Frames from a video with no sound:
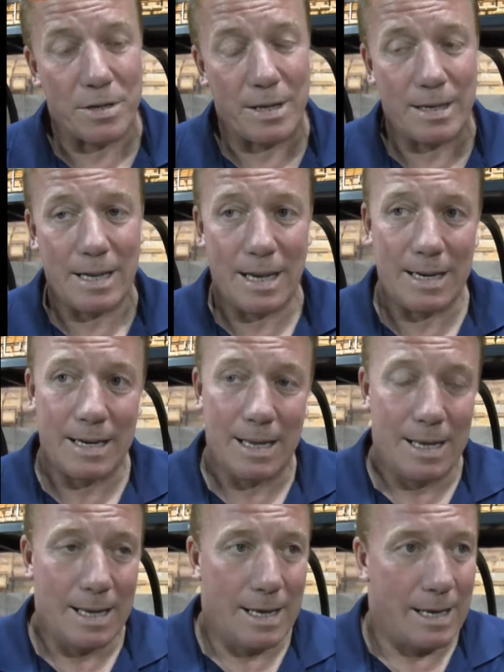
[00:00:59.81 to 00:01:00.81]
And then...
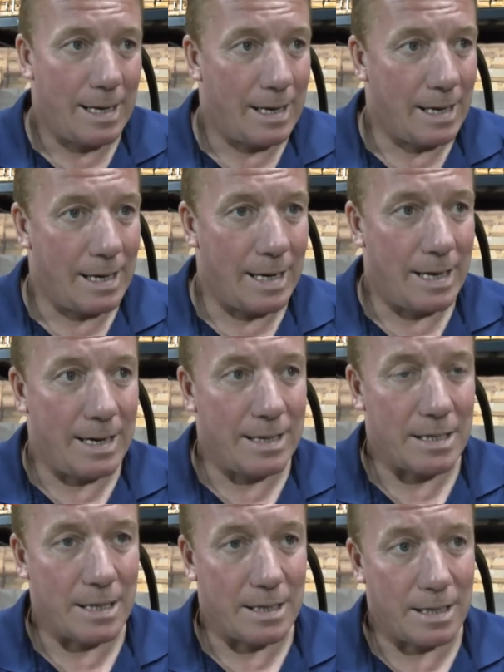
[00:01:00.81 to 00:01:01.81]

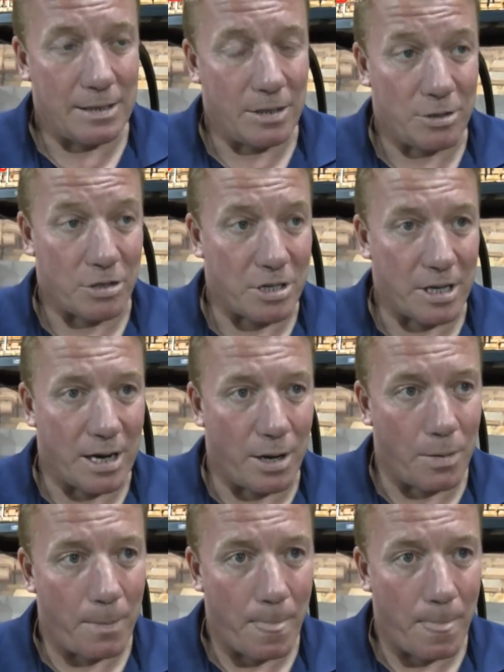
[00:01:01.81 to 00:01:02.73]
He doesn't go.